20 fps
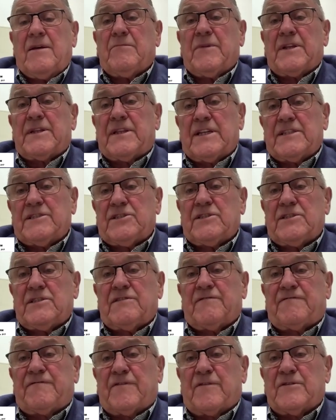but this is
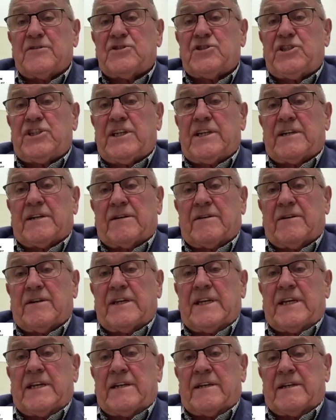the first year
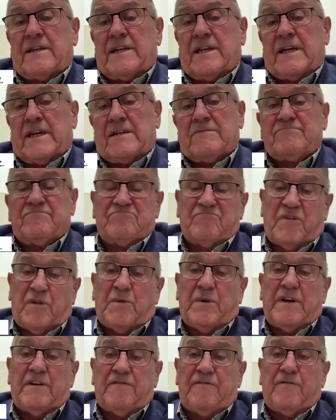in uh,
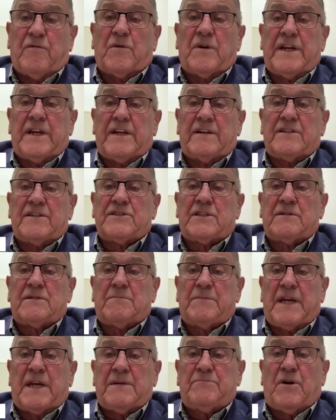three or four years in the
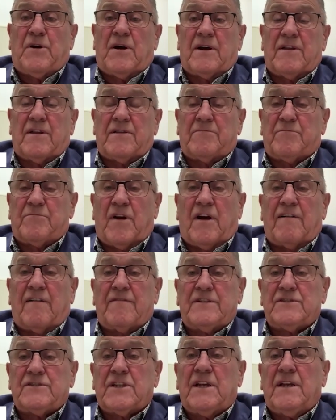big part of the
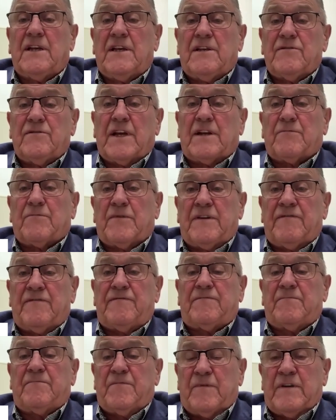province that we've
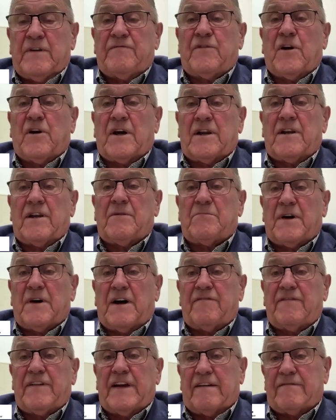we've got an
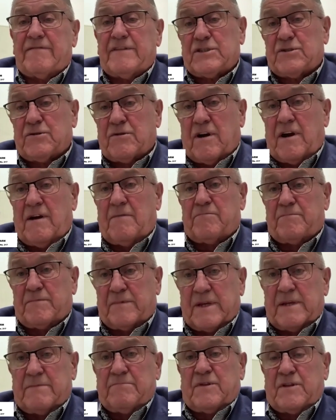above average crop
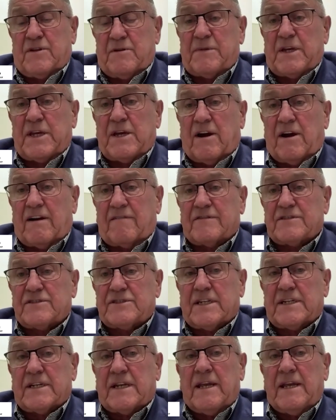to be
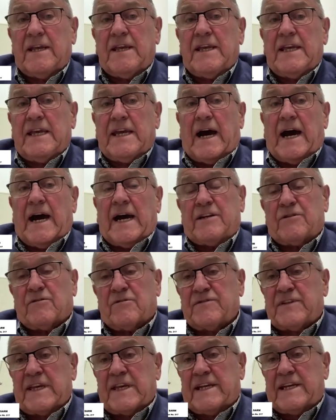harvested. I
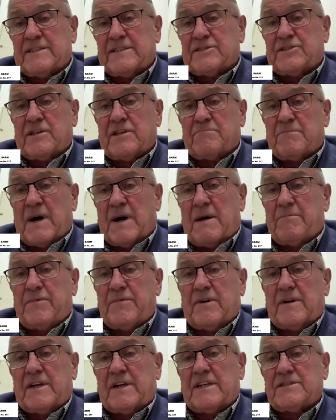don't think it's the
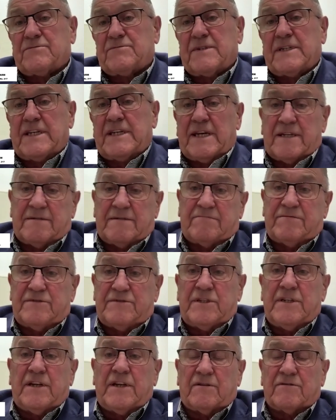bumper because we had,
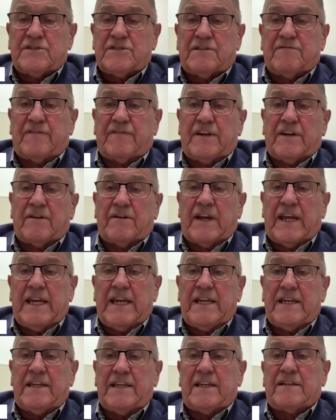you know, severe
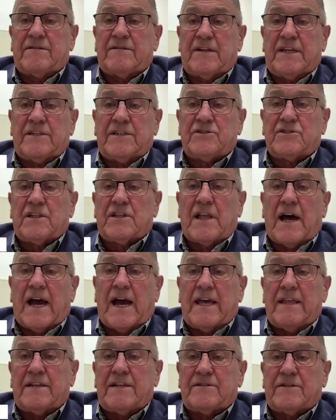heat in, in
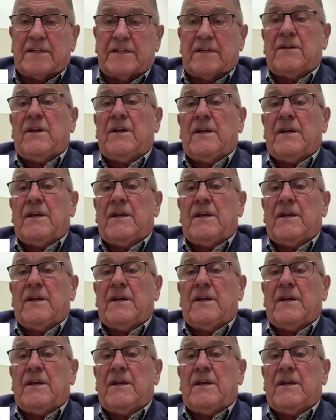July that the,